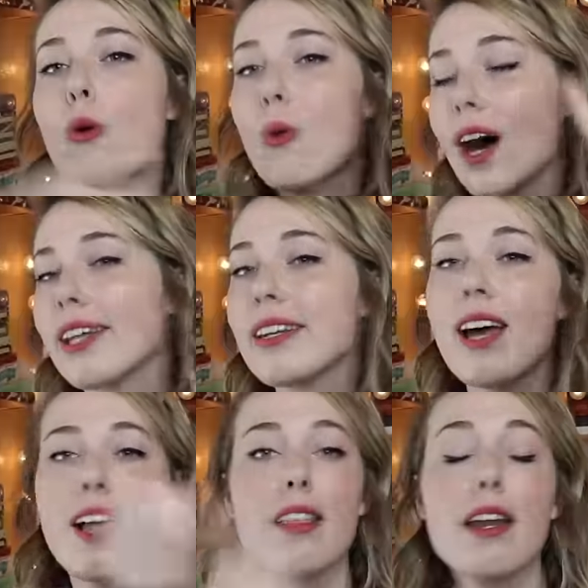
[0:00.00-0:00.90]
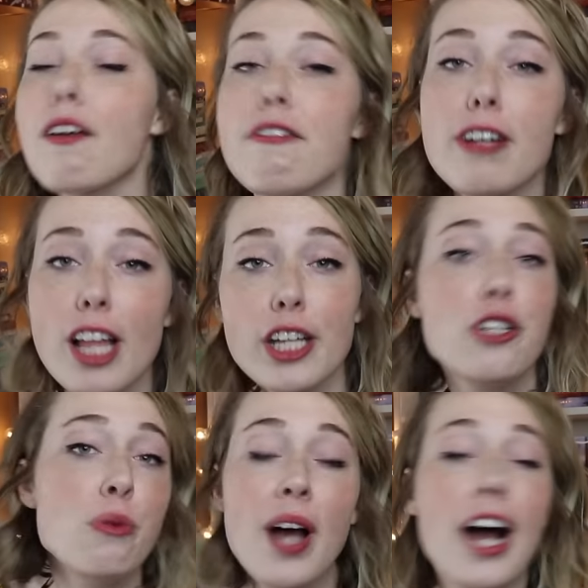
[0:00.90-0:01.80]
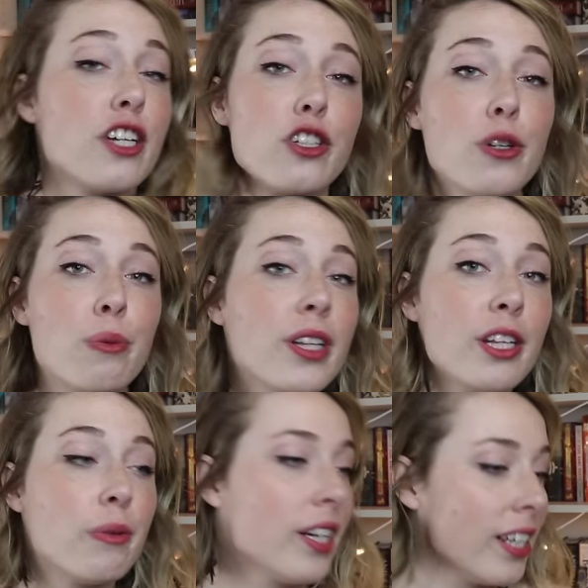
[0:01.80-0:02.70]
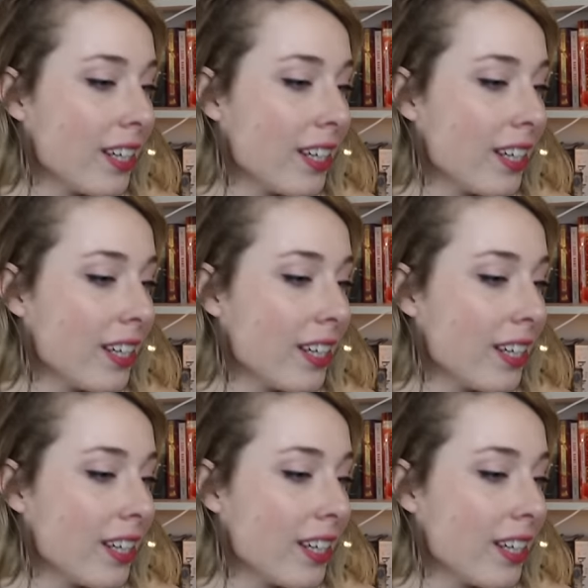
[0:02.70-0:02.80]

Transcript: one that I feel like you guys should really read.